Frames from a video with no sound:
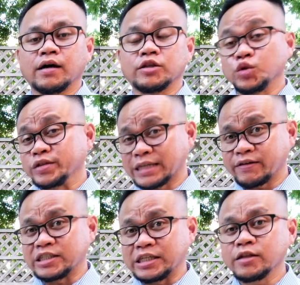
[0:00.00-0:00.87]
June
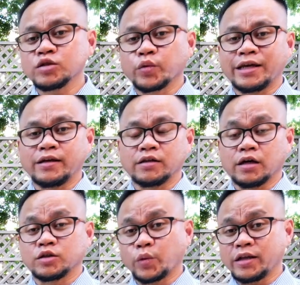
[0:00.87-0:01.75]
17,
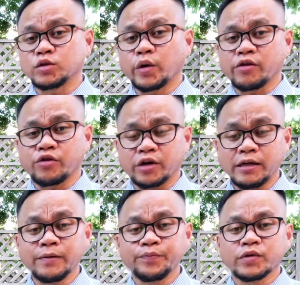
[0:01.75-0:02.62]

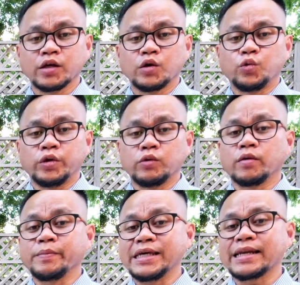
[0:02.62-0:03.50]
2023. We
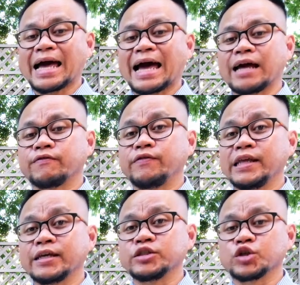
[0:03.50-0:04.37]
will meet at
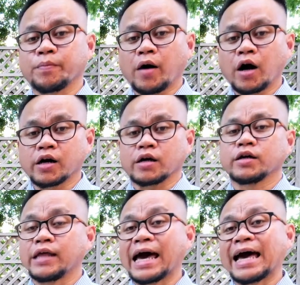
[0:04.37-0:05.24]
Flickinger Park.
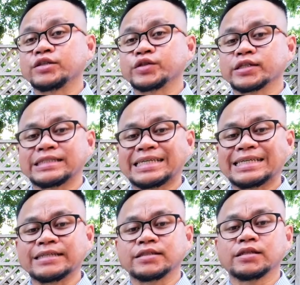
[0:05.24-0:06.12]
The address
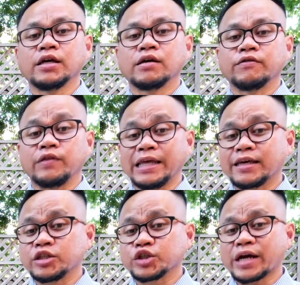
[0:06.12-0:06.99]
is
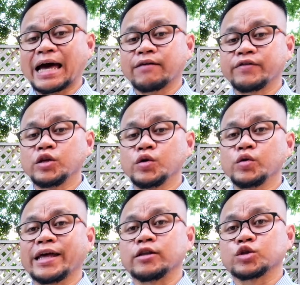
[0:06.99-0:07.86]
Flickinger
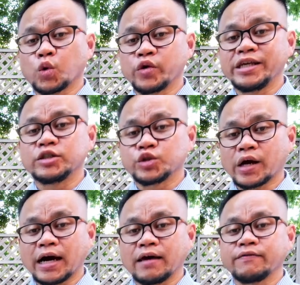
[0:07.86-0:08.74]
Avenue and Tourney
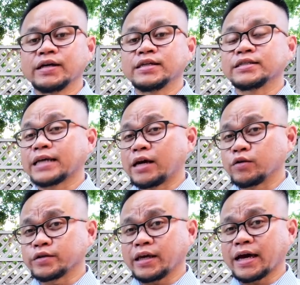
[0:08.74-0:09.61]
Drive, San
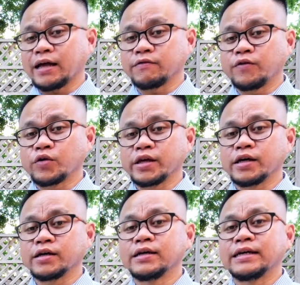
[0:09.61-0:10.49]
Jose,
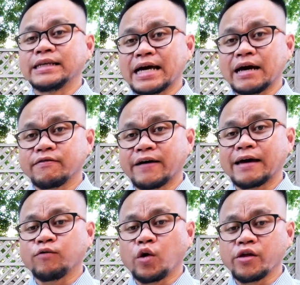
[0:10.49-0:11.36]
California,
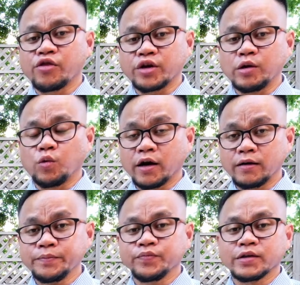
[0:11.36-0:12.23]
95131.